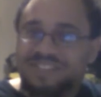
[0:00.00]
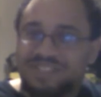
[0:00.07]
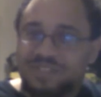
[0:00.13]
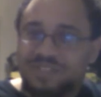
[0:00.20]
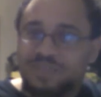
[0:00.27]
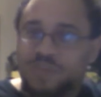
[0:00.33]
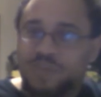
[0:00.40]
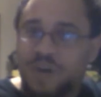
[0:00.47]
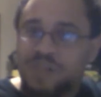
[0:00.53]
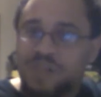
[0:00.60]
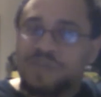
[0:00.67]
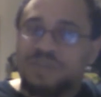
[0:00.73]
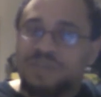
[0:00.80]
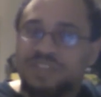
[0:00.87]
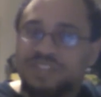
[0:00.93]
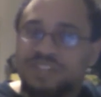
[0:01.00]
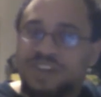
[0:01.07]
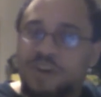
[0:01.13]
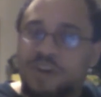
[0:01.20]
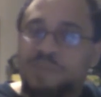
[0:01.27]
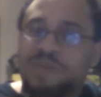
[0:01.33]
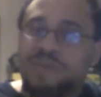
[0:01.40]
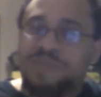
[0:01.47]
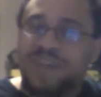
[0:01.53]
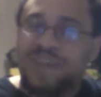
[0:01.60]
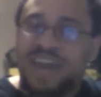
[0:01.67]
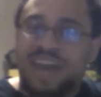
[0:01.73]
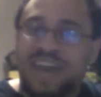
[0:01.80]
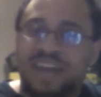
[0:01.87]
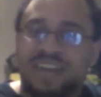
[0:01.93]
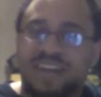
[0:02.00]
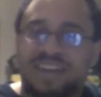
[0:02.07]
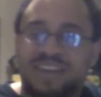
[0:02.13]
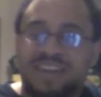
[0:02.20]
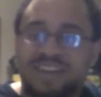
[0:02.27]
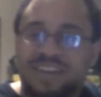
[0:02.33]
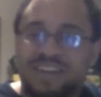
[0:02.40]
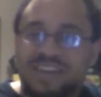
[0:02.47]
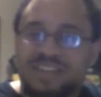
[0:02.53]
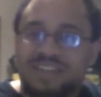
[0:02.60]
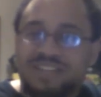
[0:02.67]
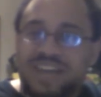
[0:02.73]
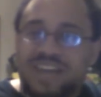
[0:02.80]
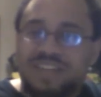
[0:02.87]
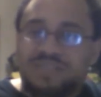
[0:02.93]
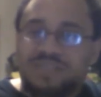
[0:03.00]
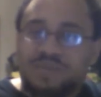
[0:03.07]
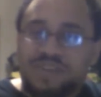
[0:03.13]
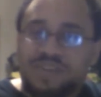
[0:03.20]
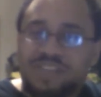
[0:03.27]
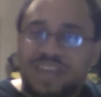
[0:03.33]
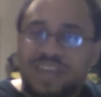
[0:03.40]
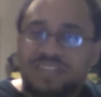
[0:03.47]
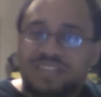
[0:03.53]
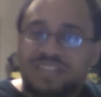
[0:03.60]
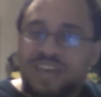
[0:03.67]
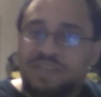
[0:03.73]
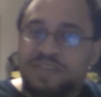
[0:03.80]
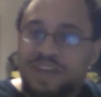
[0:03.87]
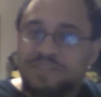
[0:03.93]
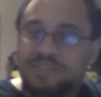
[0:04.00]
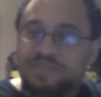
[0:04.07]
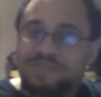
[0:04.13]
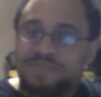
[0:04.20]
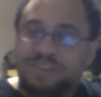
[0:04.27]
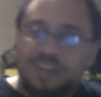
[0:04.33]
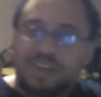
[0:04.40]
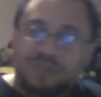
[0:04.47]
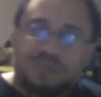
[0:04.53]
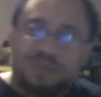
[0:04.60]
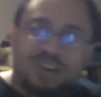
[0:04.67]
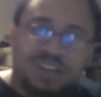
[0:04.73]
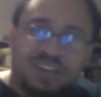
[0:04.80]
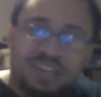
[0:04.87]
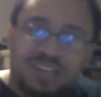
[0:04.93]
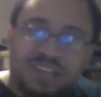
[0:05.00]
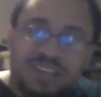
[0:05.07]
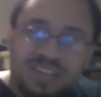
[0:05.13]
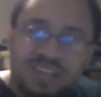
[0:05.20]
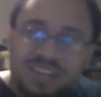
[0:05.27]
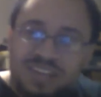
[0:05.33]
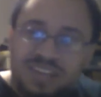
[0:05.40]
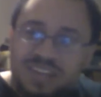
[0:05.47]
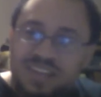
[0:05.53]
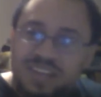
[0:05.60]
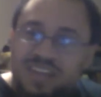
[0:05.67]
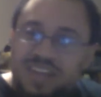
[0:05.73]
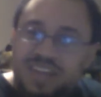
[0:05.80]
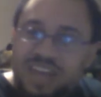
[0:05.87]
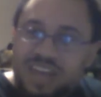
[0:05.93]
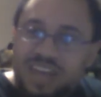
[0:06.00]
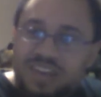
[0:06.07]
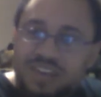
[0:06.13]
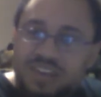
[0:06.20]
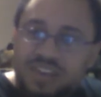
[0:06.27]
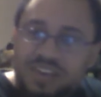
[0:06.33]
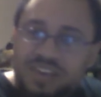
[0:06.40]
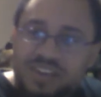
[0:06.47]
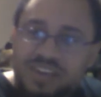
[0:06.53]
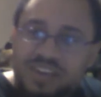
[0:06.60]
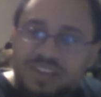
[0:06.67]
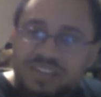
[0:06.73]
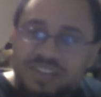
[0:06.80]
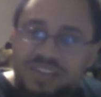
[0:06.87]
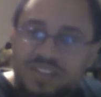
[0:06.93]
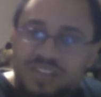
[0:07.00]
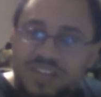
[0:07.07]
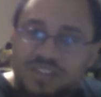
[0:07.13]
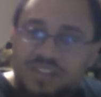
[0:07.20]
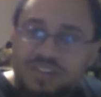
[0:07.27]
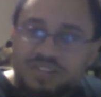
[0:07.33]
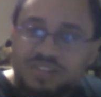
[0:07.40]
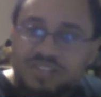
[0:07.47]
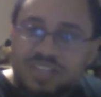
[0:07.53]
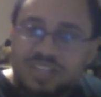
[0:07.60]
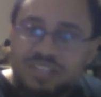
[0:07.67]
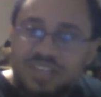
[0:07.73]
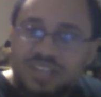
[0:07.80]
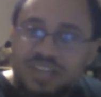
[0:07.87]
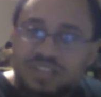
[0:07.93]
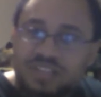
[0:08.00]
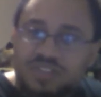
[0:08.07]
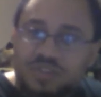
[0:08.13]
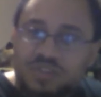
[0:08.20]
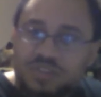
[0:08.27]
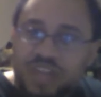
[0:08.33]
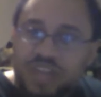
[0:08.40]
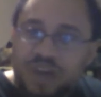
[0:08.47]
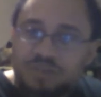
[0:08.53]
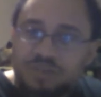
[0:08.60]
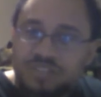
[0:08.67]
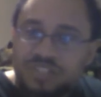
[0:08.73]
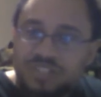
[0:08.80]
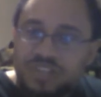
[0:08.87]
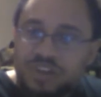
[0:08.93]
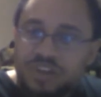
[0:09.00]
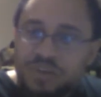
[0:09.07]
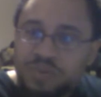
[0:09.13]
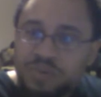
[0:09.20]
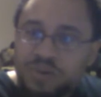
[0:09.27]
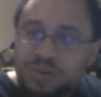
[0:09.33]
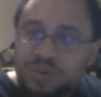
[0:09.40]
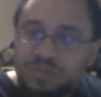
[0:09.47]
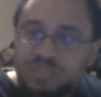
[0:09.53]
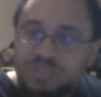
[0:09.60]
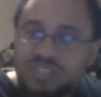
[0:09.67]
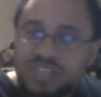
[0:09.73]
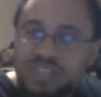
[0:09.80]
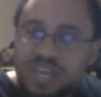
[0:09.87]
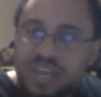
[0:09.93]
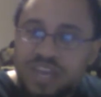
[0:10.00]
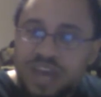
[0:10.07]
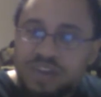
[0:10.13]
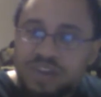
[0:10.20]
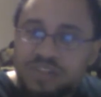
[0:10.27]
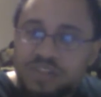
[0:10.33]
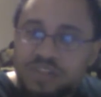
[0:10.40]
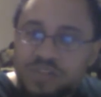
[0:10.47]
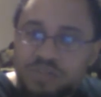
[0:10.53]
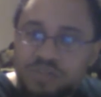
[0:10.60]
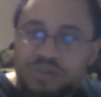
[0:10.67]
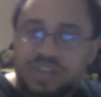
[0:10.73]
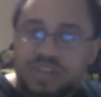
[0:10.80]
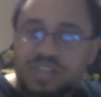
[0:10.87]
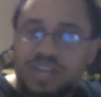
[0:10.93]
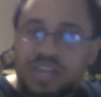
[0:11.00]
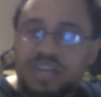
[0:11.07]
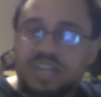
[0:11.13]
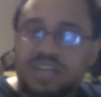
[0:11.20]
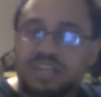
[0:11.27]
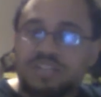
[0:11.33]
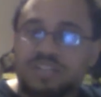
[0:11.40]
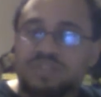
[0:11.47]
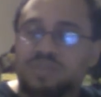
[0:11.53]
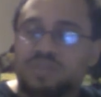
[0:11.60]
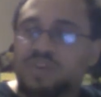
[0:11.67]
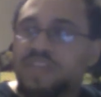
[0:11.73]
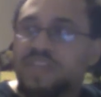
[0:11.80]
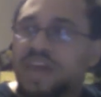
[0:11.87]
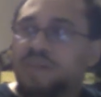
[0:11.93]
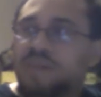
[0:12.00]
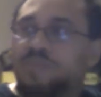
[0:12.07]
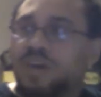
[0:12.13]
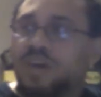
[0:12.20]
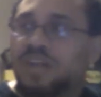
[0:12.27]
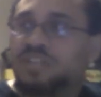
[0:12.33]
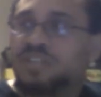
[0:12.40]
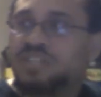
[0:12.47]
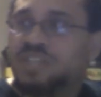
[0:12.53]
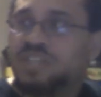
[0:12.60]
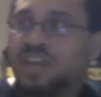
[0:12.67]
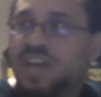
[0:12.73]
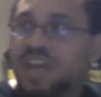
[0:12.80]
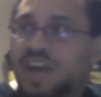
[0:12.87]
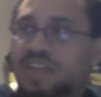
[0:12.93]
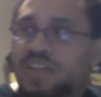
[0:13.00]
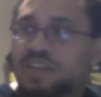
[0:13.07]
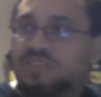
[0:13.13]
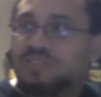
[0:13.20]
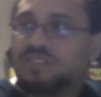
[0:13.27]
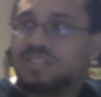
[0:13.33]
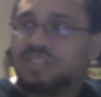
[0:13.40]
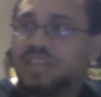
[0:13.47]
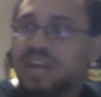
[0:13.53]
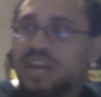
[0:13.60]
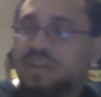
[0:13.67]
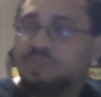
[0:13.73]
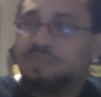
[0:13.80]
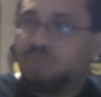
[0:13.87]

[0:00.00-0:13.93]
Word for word: she'll swallow, just call me back, that sort of thing. So that that was a funny one. And uh, then there's a ticket sold out, which is the only real skit out of the three that I didn't enjoy that much. I think it was just kind of